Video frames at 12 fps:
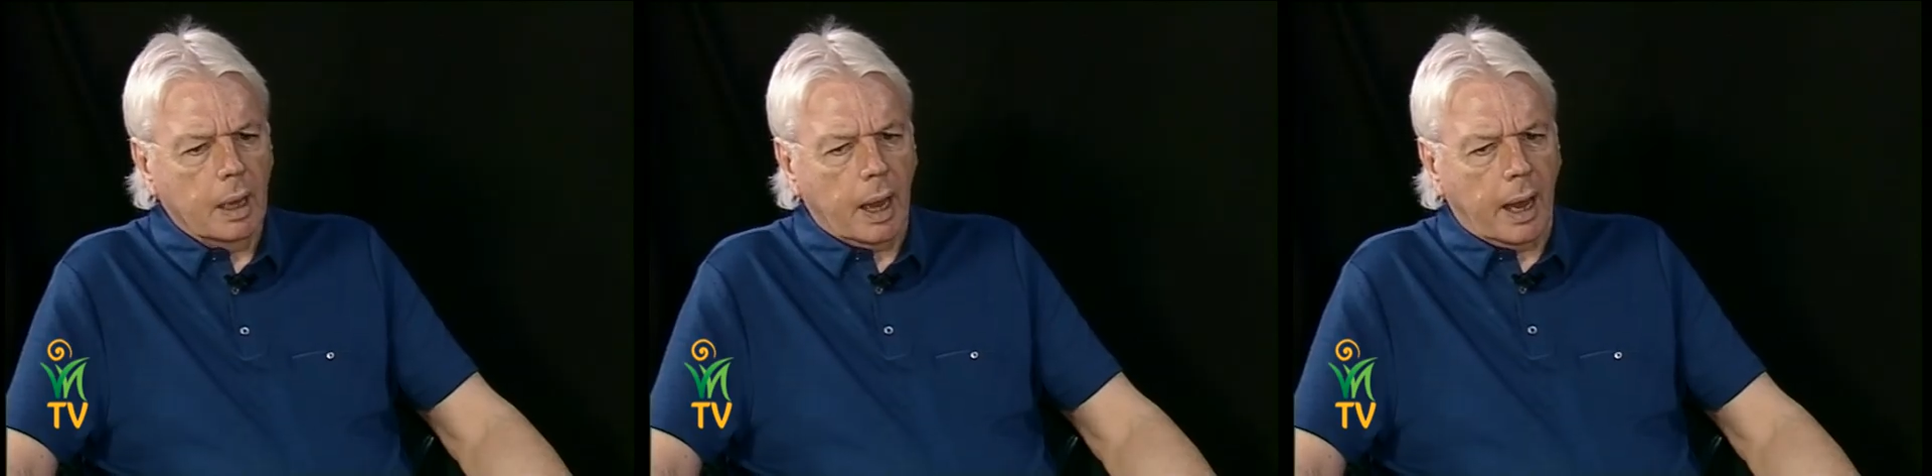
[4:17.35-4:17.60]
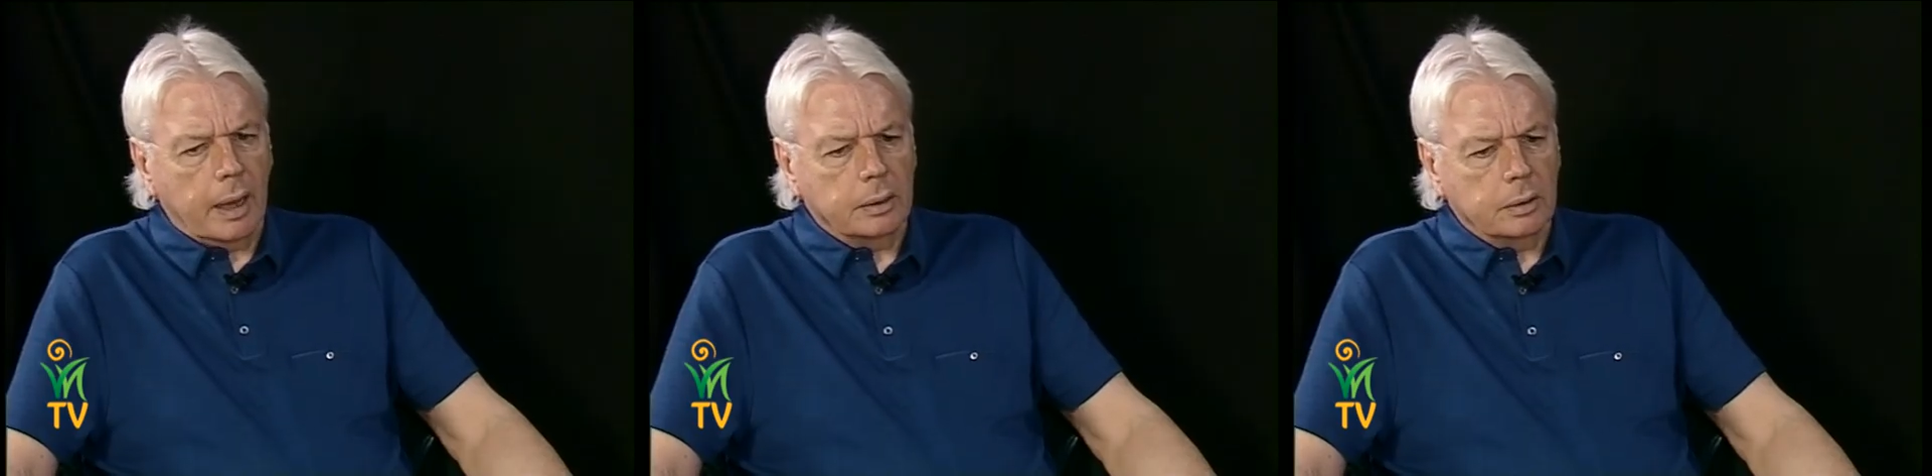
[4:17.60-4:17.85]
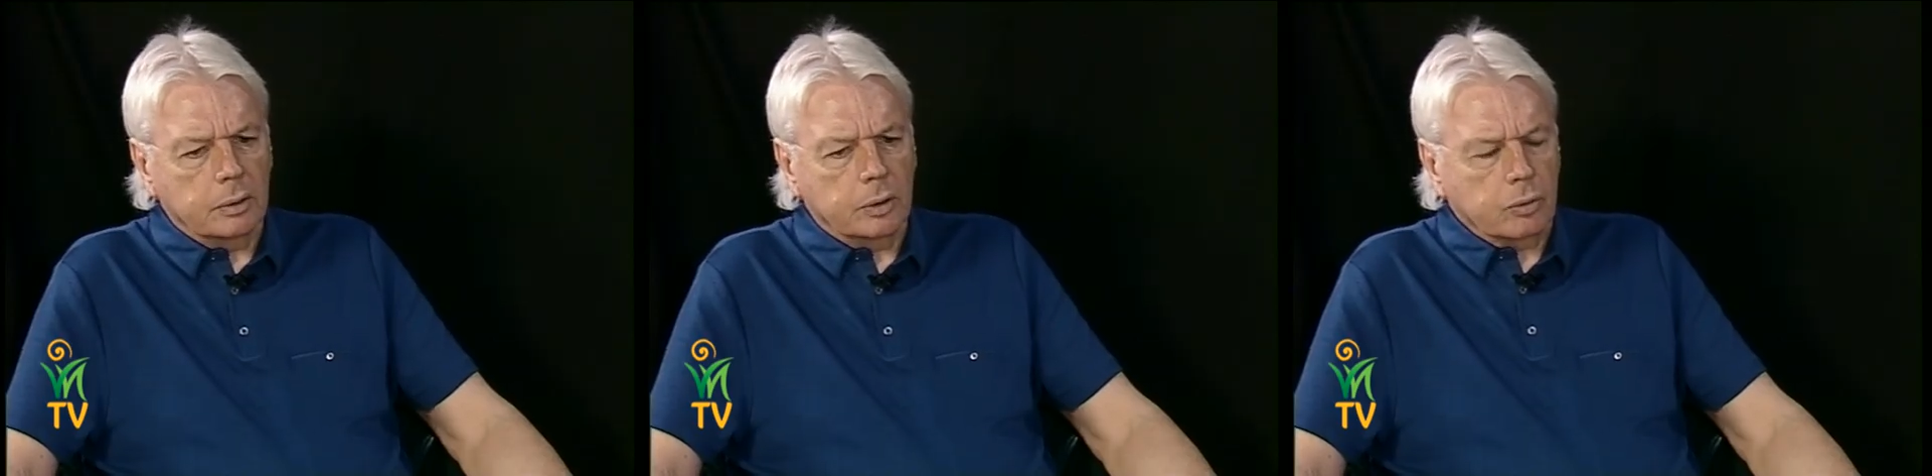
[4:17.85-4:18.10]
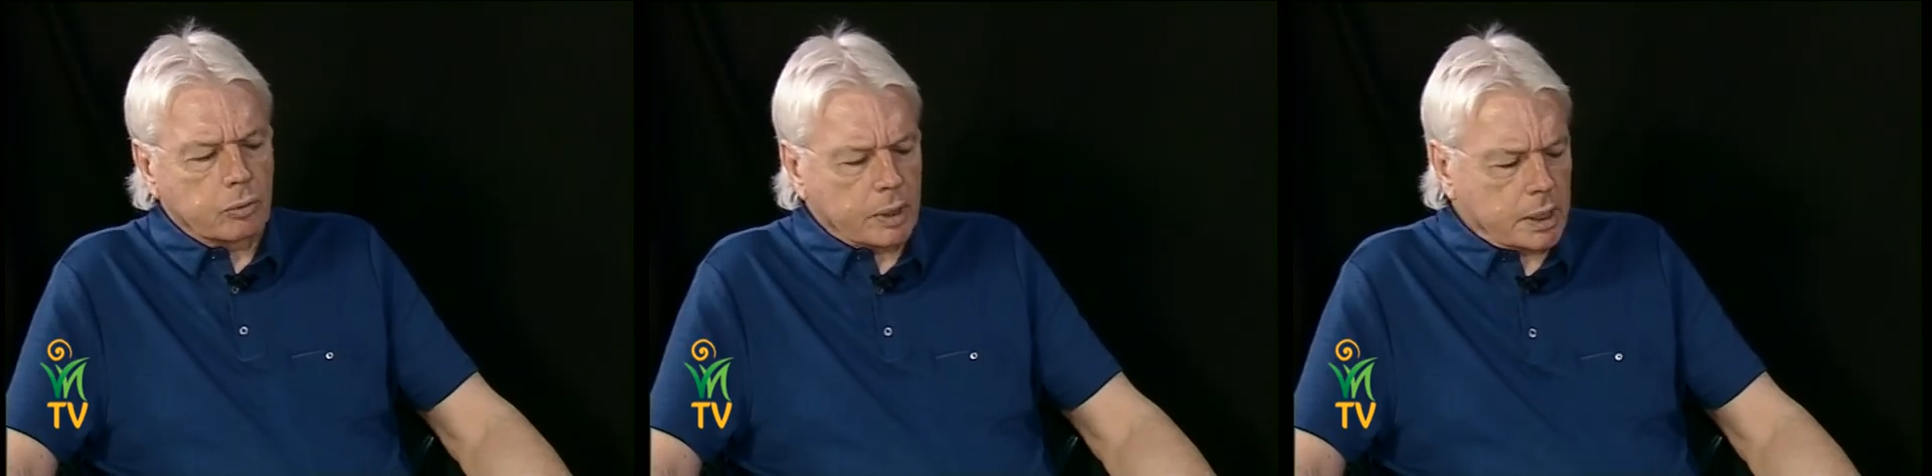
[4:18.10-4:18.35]
And the
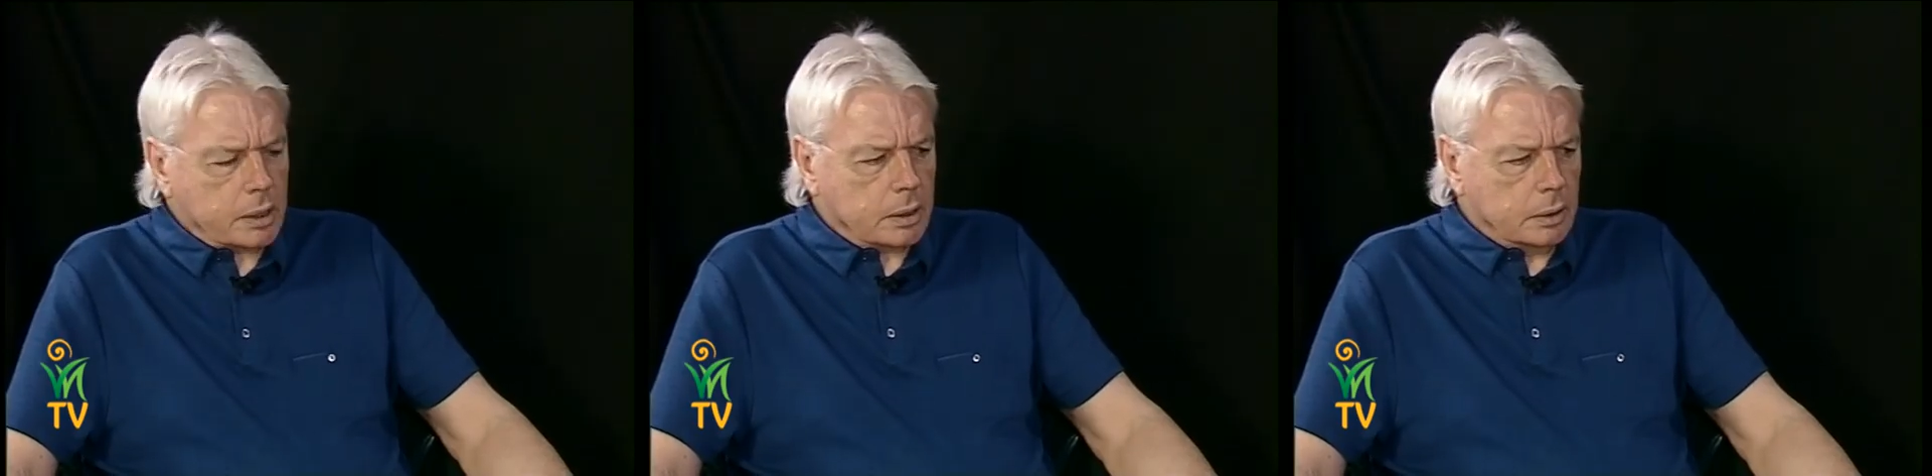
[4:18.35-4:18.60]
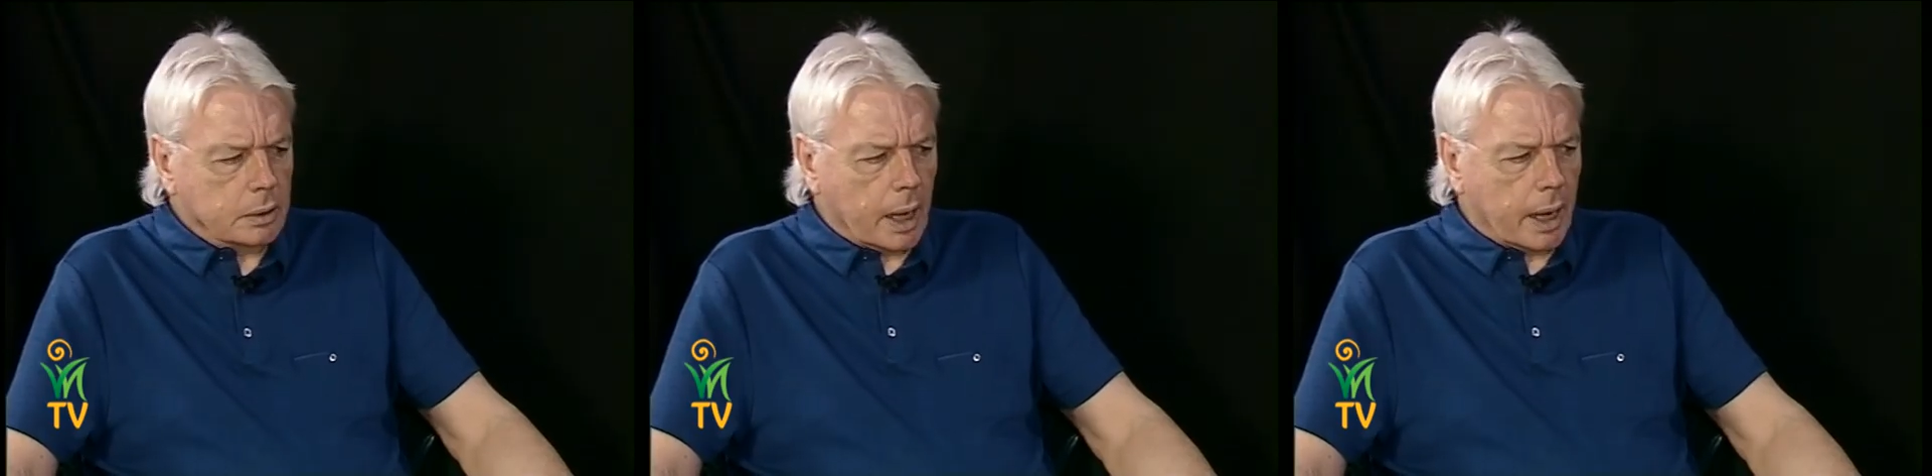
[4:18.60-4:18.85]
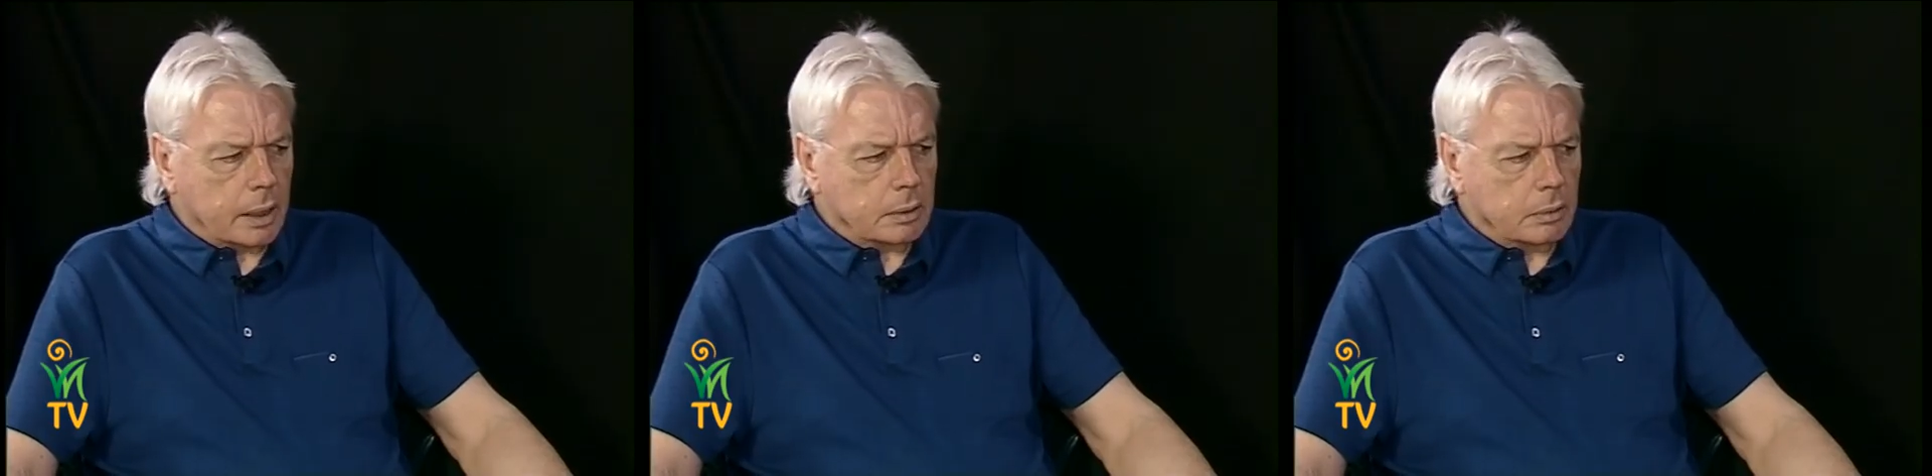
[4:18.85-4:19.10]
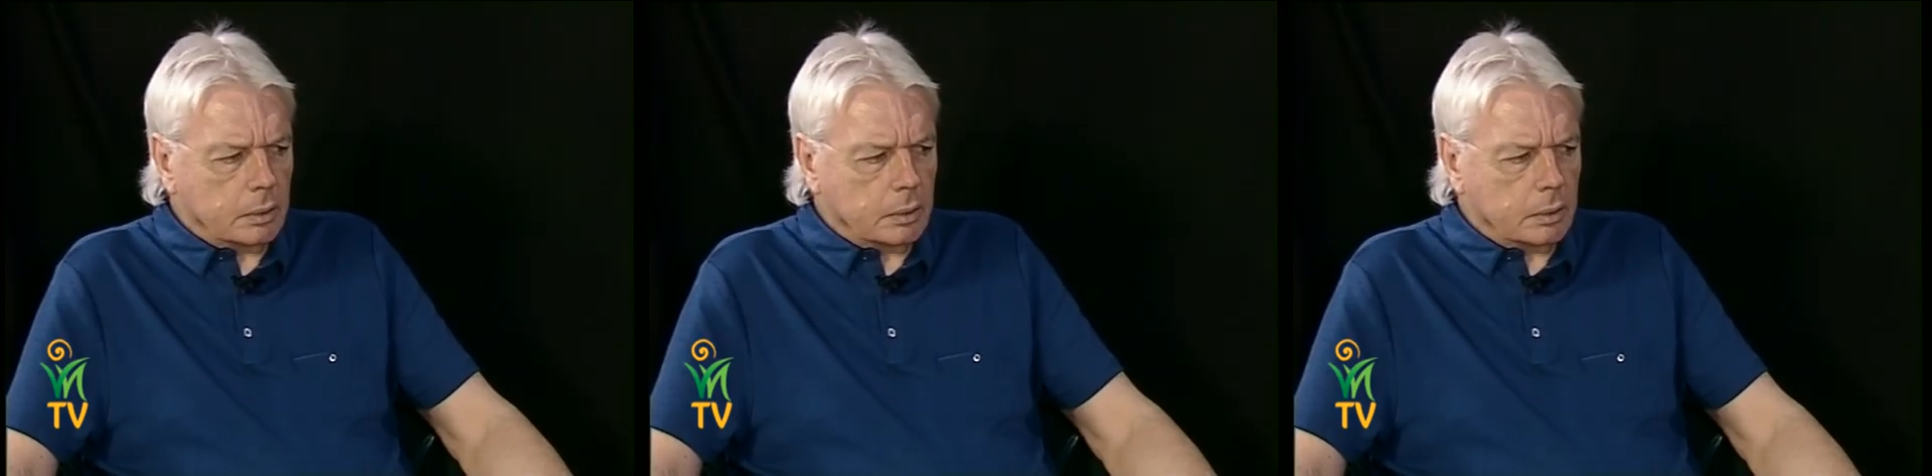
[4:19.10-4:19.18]
reason that